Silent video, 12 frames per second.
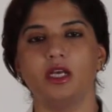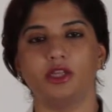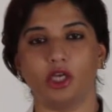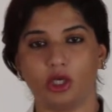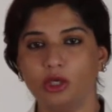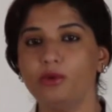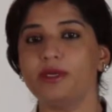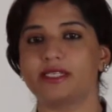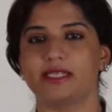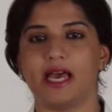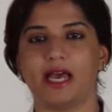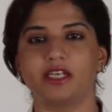The clue is
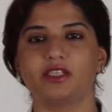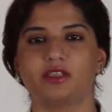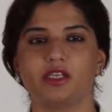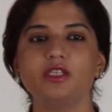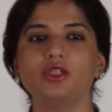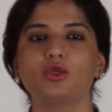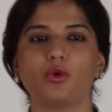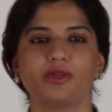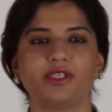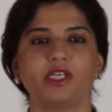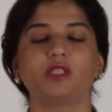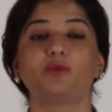that this
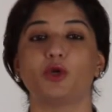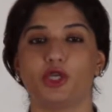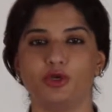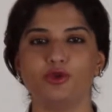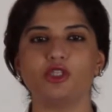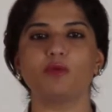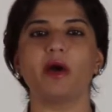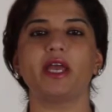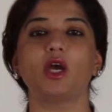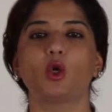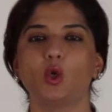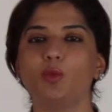source is produced by
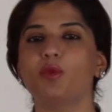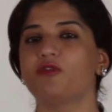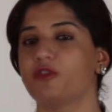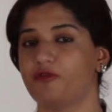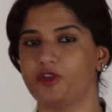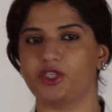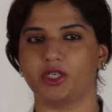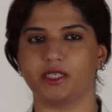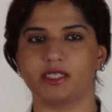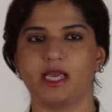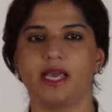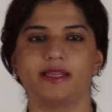a group of officials